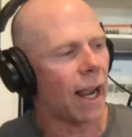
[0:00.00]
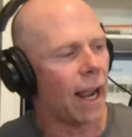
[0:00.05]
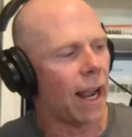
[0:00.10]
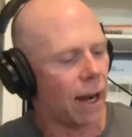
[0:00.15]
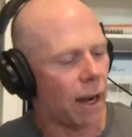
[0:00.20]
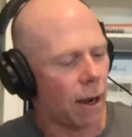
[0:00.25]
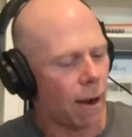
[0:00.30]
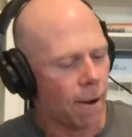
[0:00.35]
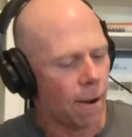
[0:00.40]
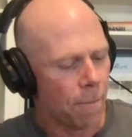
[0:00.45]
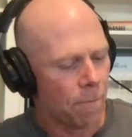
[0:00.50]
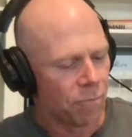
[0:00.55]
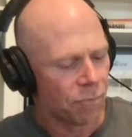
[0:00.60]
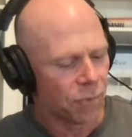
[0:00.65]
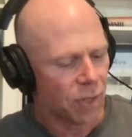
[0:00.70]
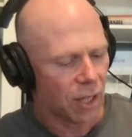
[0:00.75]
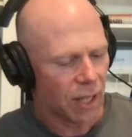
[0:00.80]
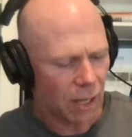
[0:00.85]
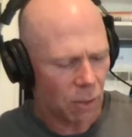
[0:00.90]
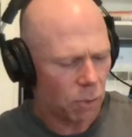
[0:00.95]
And
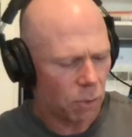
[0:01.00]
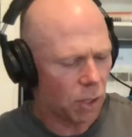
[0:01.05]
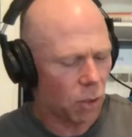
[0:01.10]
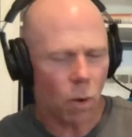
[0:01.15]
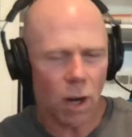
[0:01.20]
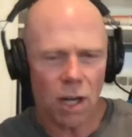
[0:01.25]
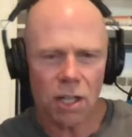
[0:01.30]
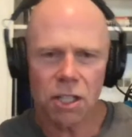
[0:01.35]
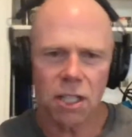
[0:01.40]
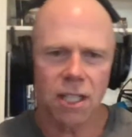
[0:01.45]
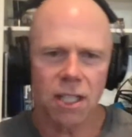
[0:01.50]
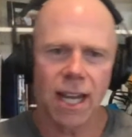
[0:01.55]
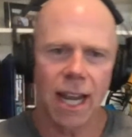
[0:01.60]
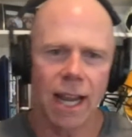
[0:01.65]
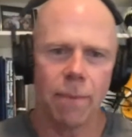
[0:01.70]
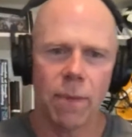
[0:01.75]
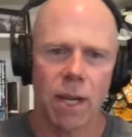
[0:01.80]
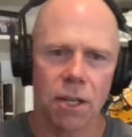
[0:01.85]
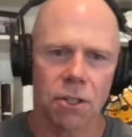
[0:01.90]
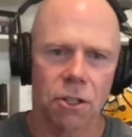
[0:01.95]
like when you watch this
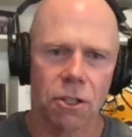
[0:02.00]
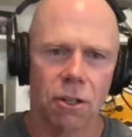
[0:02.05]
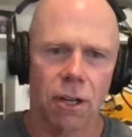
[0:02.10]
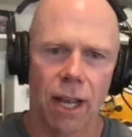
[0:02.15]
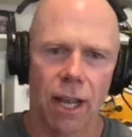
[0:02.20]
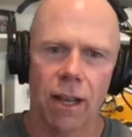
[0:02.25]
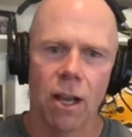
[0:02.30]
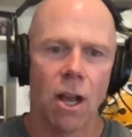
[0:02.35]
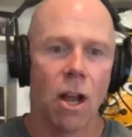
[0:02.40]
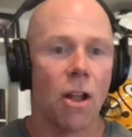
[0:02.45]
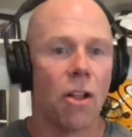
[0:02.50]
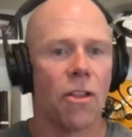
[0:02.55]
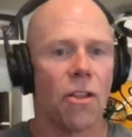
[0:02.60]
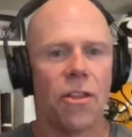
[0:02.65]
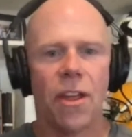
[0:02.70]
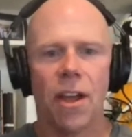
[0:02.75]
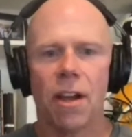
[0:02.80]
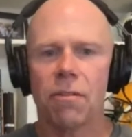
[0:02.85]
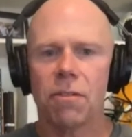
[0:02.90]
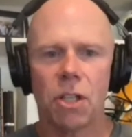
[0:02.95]
game yesterday,
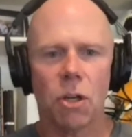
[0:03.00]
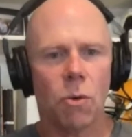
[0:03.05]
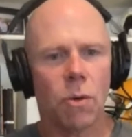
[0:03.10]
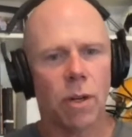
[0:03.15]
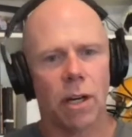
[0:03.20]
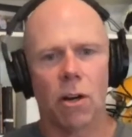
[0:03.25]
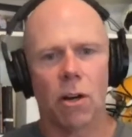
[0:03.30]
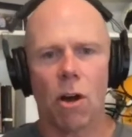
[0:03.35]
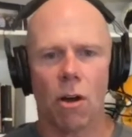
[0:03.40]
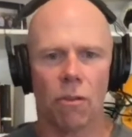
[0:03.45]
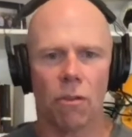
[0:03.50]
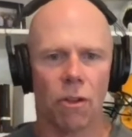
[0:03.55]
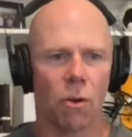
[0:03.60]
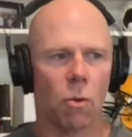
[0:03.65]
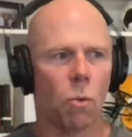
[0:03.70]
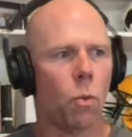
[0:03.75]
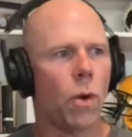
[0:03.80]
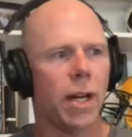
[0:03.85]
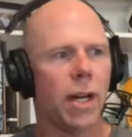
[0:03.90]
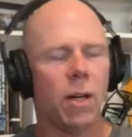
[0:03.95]
they're doing it all. They're
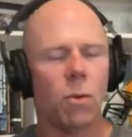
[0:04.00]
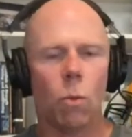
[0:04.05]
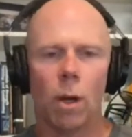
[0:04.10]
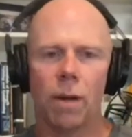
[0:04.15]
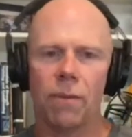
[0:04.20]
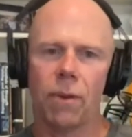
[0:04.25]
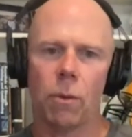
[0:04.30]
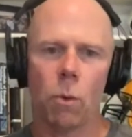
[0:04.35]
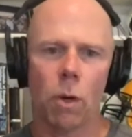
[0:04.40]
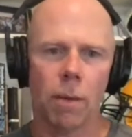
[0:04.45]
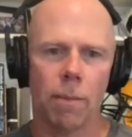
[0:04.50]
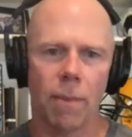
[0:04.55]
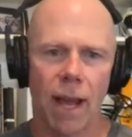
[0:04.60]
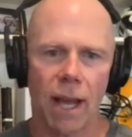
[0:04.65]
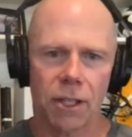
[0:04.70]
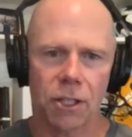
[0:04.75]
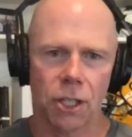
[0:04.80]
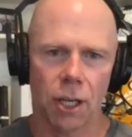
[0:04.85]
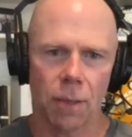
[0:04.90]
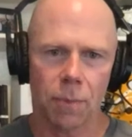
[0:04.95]
winning 1v1
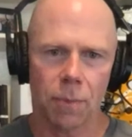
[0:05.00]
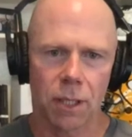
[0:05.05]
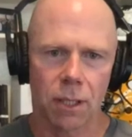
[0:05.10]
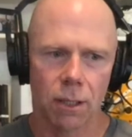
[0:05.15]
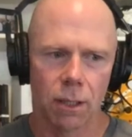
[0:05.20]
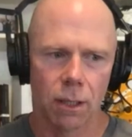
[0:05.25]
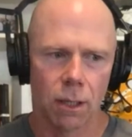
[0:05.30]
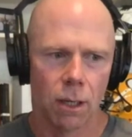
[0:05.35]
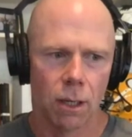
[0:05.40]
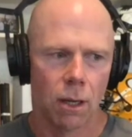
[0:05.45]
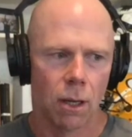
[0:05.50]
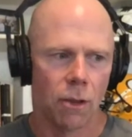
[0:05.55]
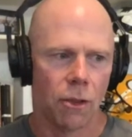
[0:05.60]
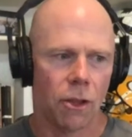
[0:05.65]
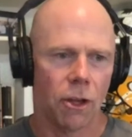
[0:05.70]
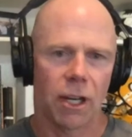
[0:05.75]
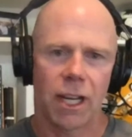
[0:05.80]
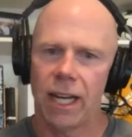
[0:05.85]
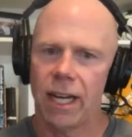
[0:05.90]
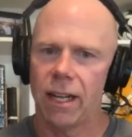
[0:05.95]
matchups. Right. They're
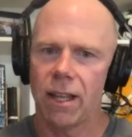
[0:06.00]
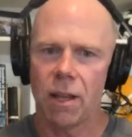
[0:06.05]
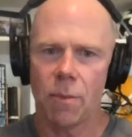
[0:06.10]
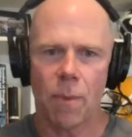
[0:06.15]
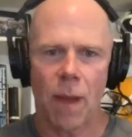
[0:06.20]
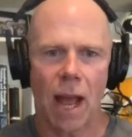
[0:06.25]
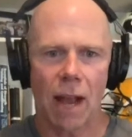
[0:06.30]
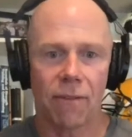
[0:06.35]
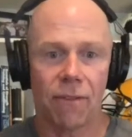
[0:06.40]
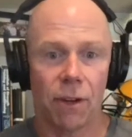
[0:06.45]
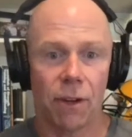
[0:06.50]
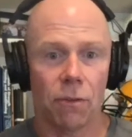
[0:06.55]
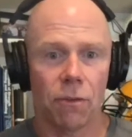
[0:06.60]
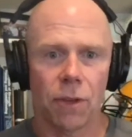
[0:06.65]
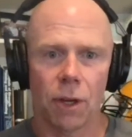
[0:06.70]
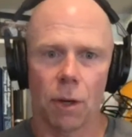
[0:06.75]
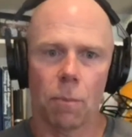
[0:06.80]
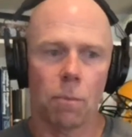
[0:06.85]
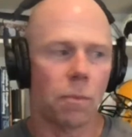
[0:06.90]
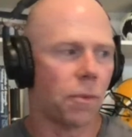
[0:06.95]
getting in the backfield.
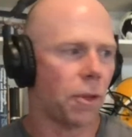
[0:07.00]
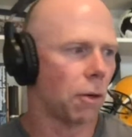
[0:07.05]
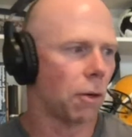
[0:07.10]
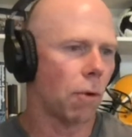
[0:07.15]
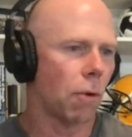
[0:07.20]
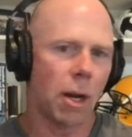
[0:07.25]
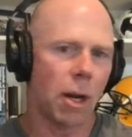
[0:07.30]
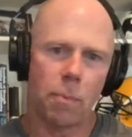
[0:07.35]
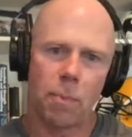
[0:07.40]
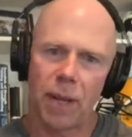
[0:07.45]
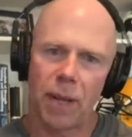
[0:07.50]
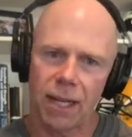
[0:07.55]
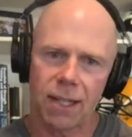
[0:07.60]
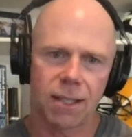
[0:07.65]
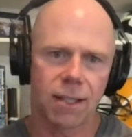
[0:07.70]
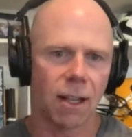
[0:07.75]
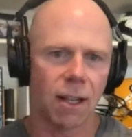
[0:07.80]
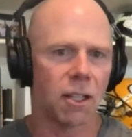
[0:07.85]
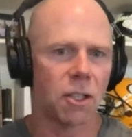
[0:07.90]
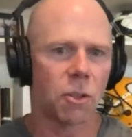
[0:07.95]
They're running pick
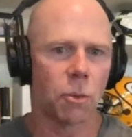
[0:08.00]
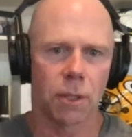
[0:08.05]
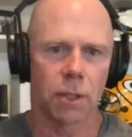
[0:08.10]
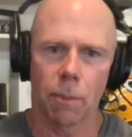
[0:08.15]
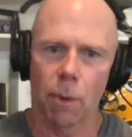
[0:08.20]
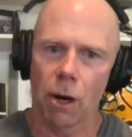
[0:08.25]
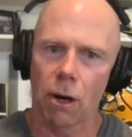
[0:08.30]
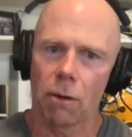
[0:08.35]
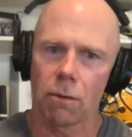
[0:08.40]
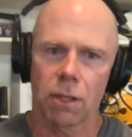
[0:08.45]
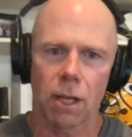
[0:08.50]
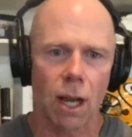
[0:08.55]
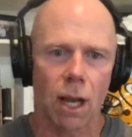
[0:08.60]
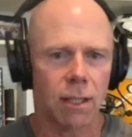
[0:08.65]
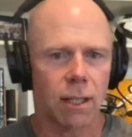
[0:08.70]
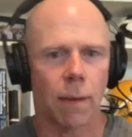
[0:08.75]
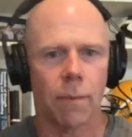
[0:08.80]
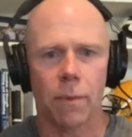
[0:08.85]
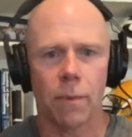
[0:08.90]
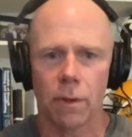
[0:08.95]
stunts with Demario
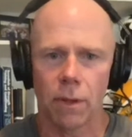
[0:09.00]
Dawson.